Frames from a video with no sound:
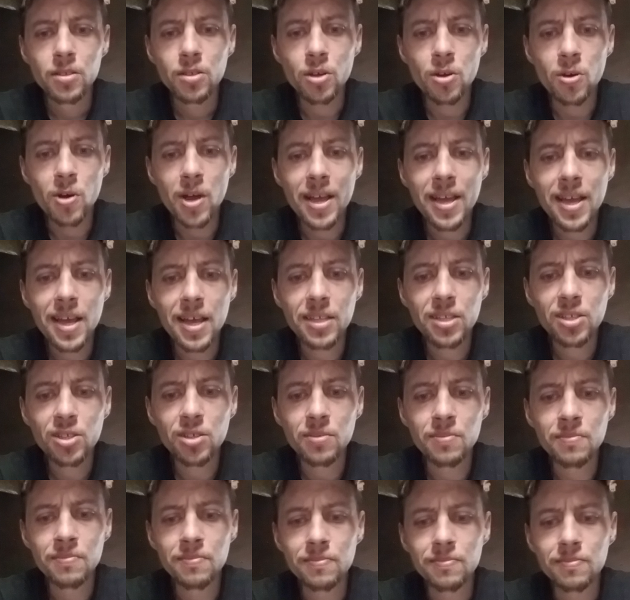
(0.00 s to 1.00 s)
I got
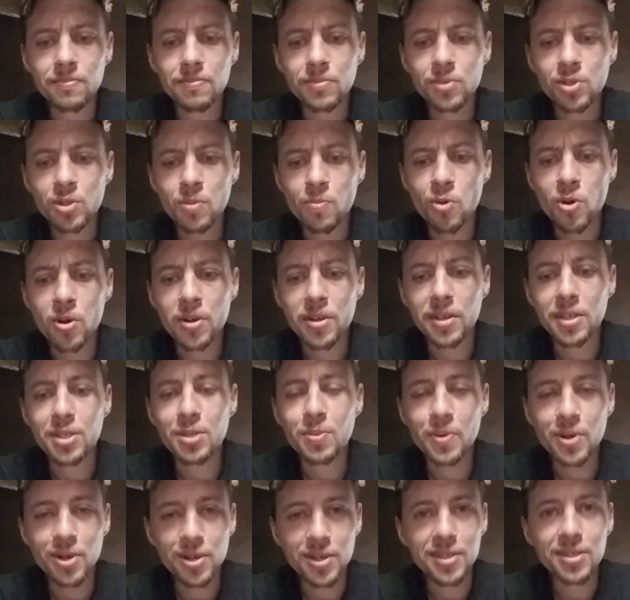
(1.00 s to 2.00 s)
some work
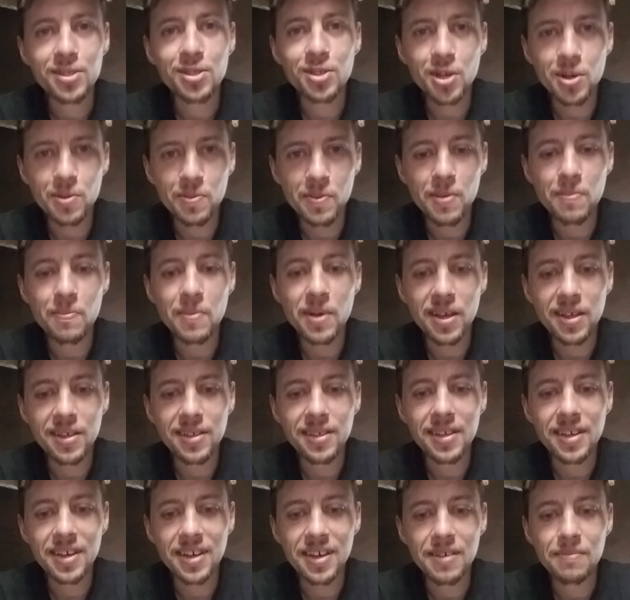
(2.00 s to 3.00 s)
experience under my
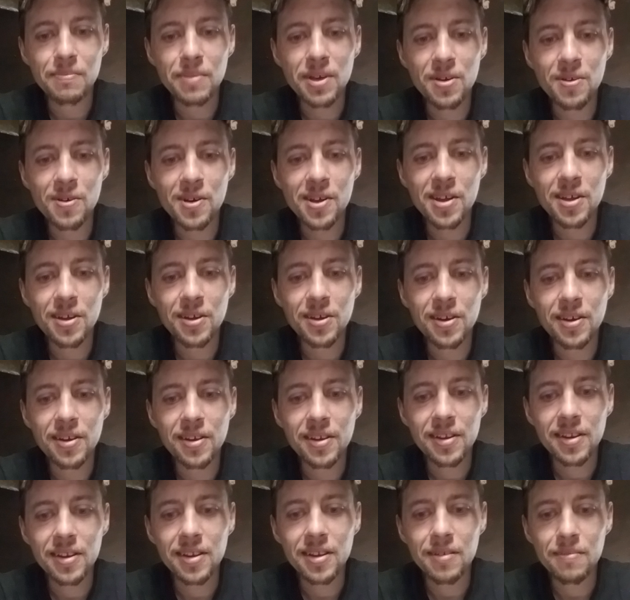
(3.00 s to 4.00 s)
belt. Been
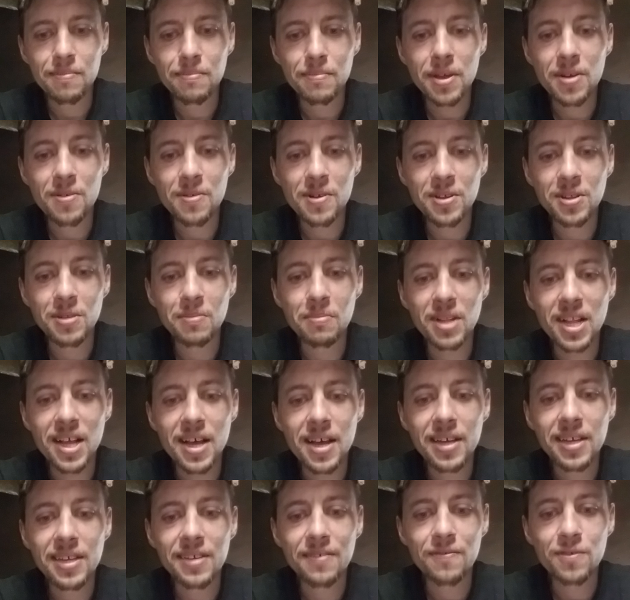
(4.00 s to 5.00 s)
around the
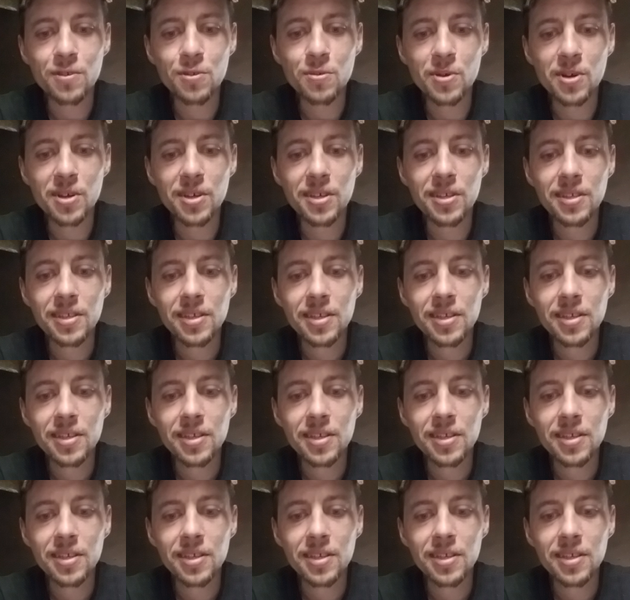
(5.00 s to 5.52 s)
block, if you will.